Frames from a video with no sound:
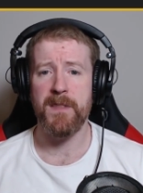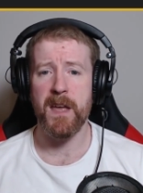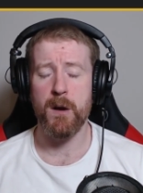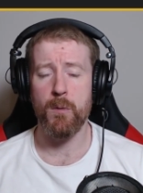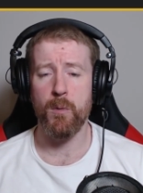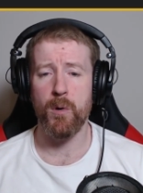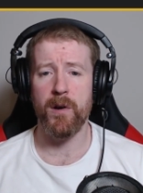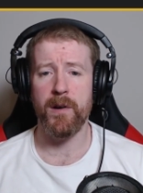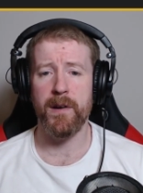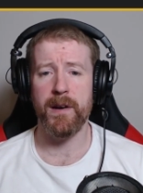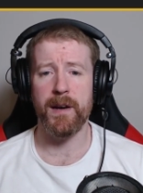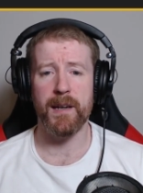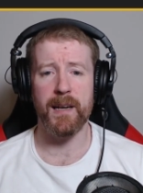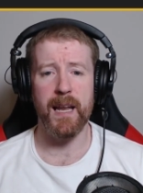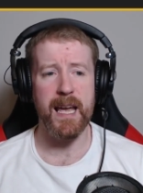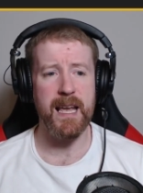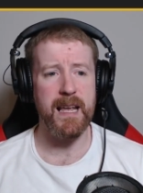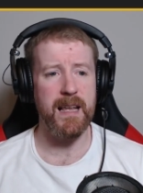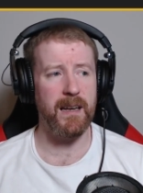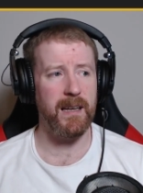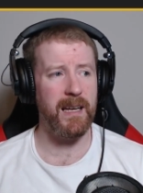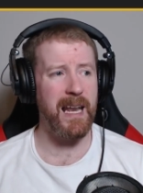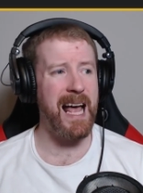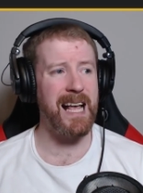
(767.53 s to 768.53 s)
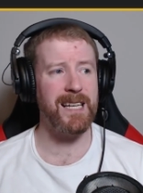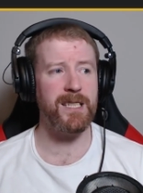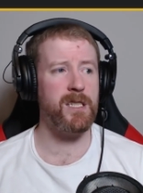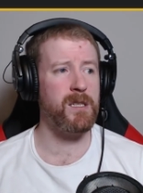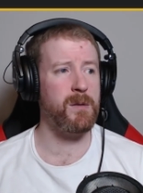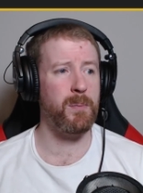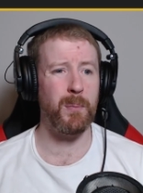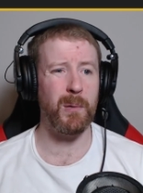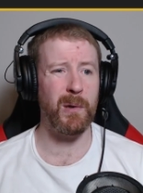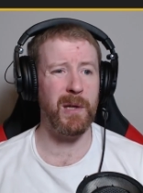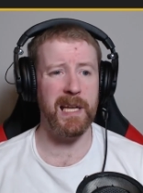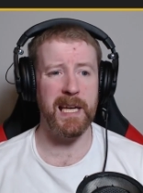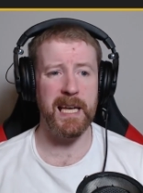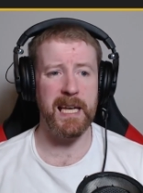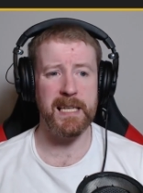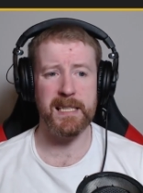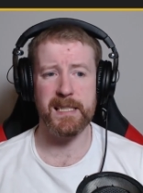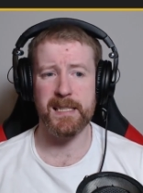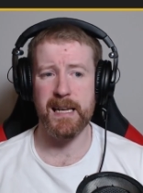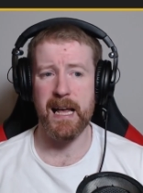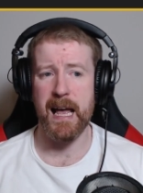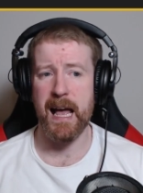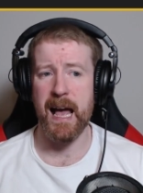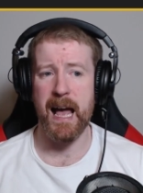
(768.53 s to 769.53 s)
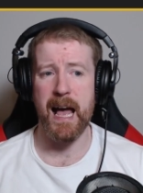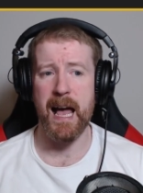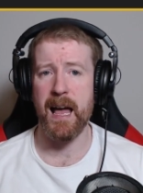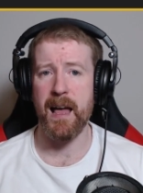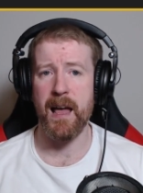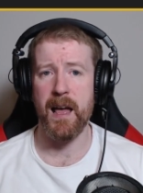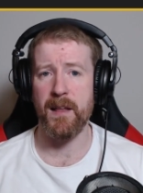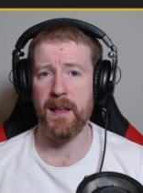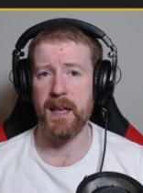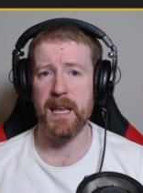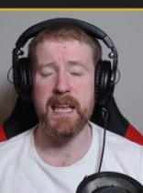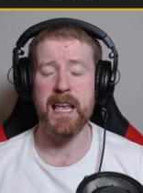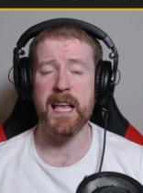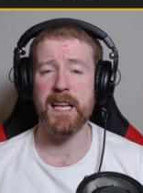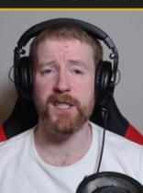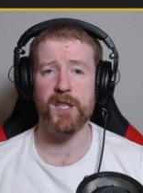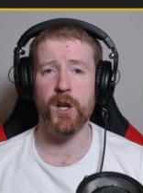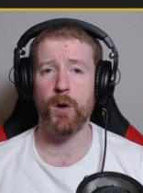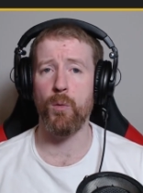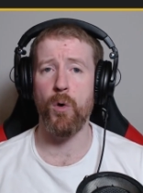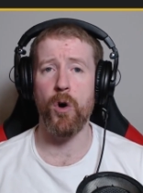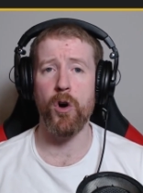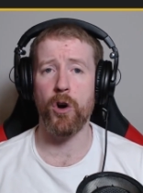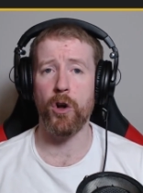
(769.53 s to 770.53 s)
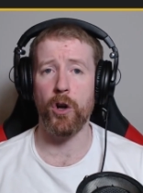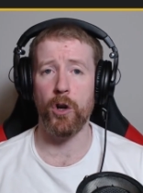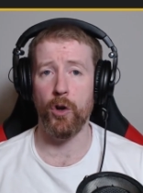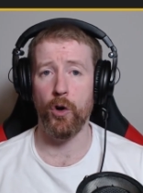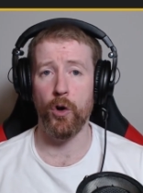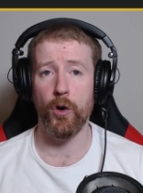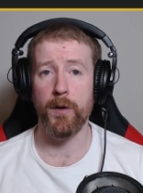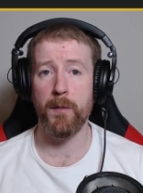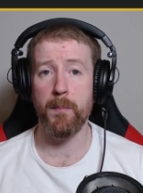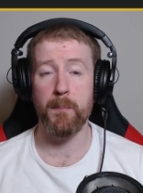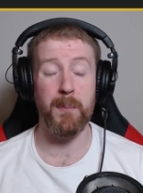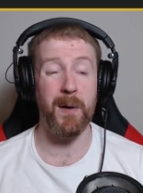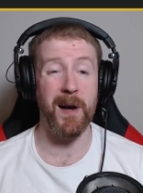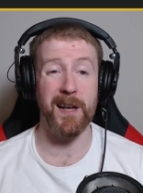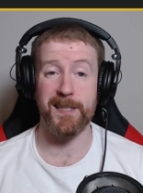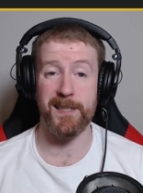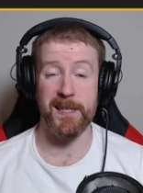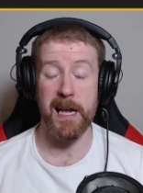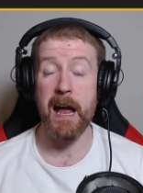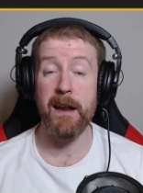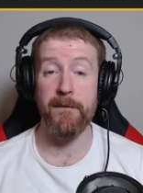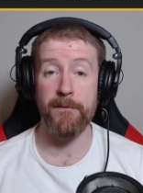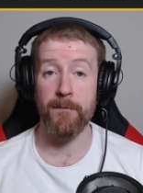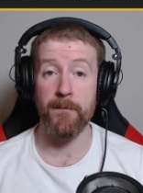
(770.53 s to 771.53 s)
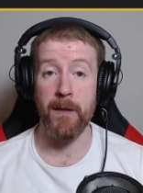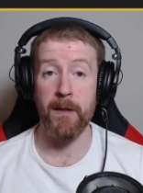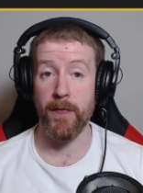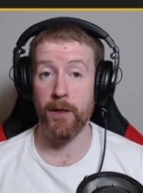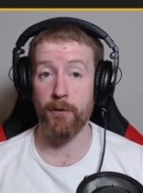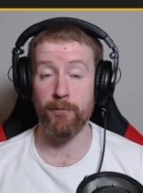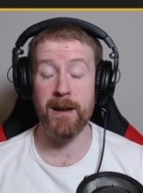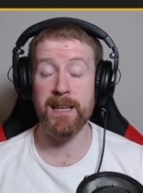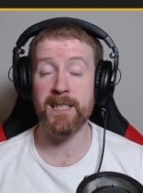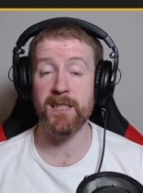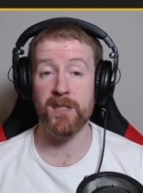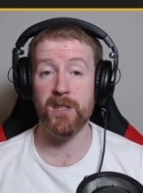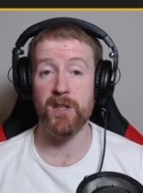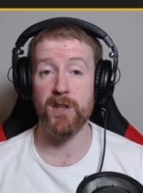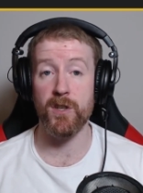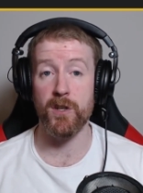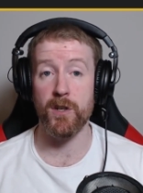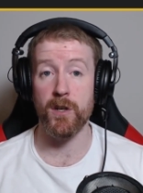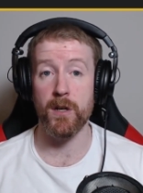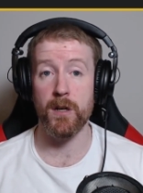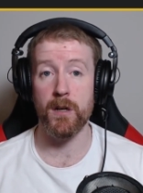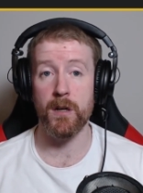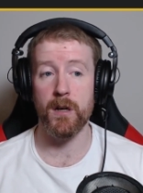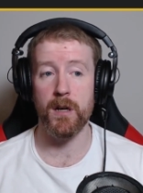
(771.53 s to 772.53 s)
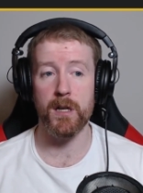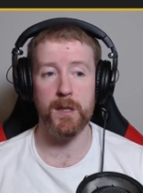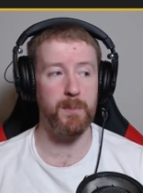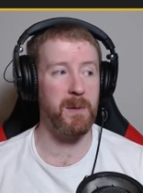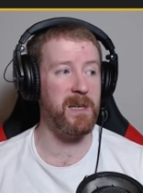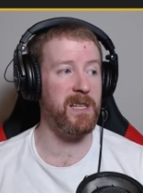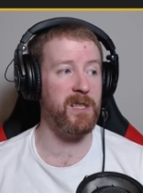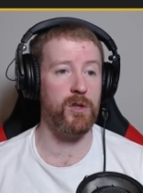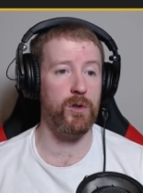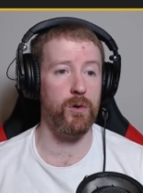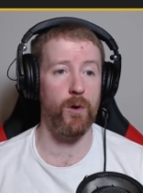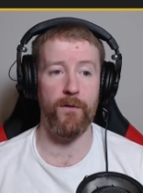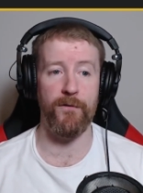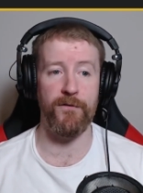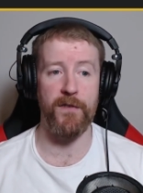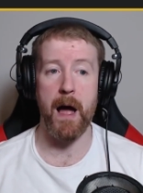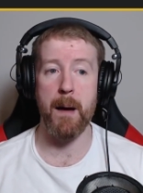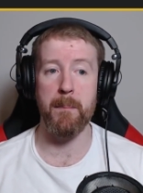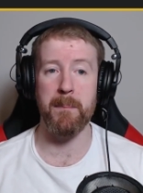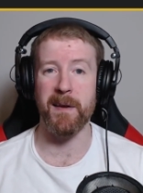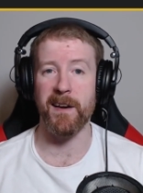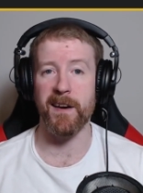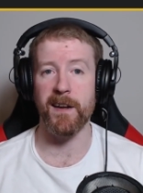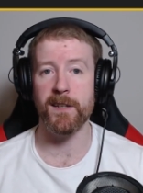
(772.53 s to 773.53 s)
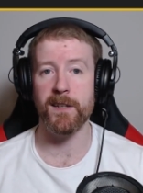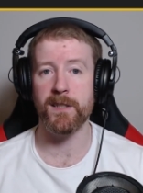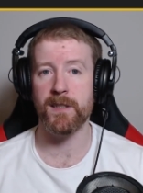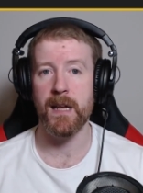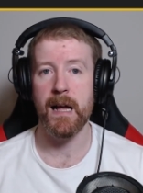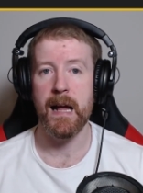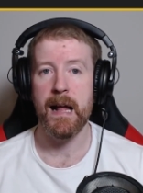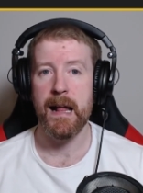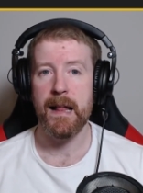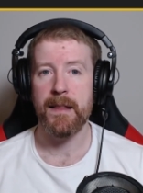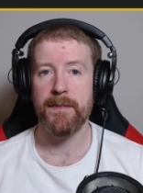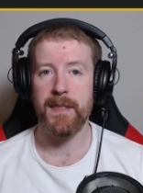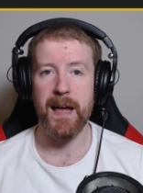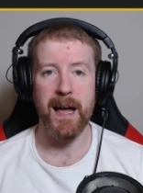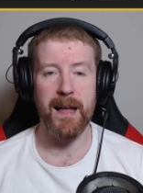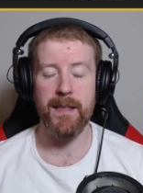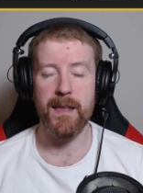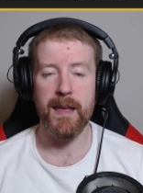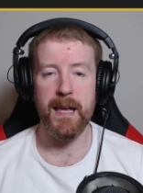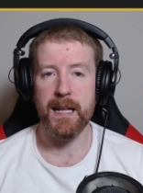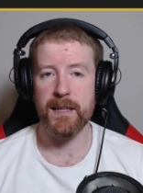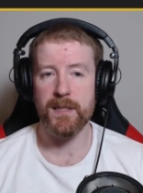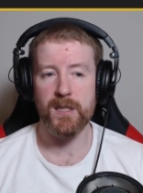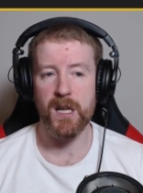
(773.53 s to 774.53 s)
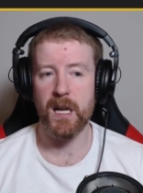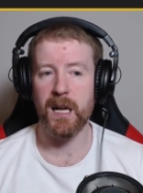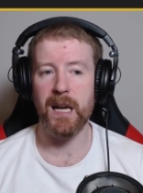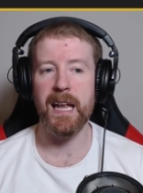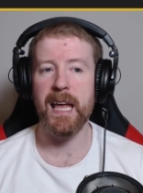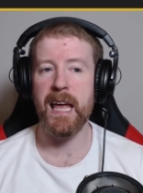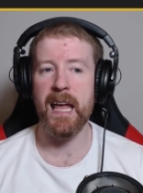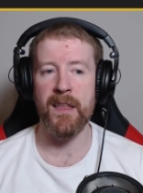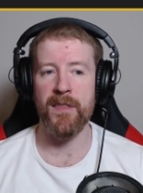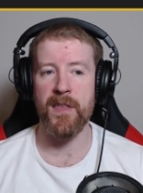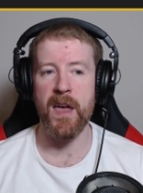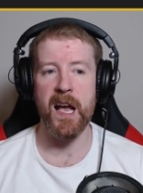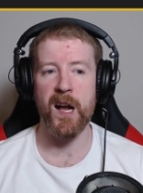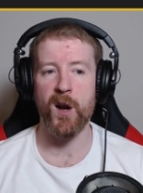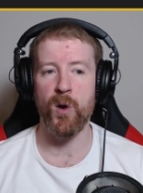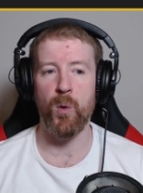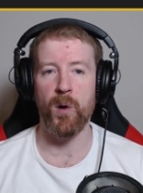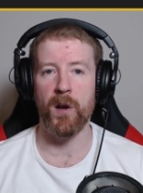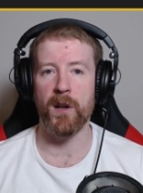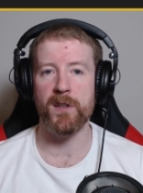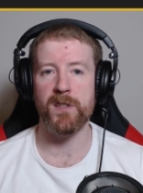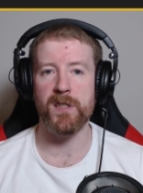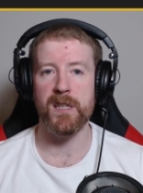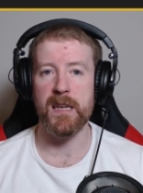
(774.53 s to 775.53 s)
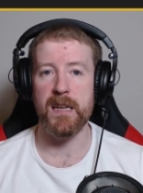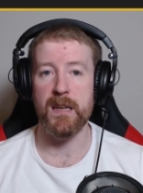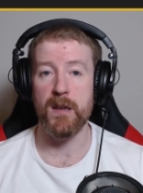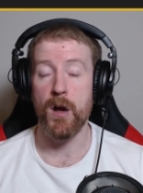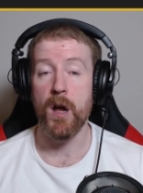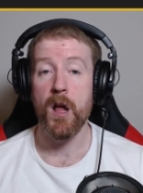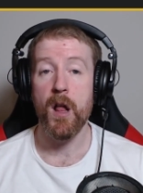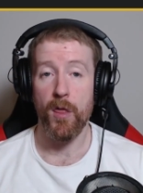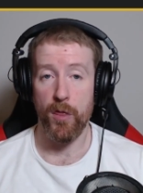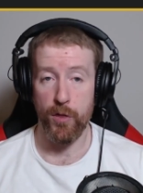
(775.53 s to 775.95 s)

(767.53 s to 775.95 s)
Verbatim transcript: they were like last place at, at ESL One Cologne. But aside from that, the rest of the year has been so fabulous that it's clear their quality.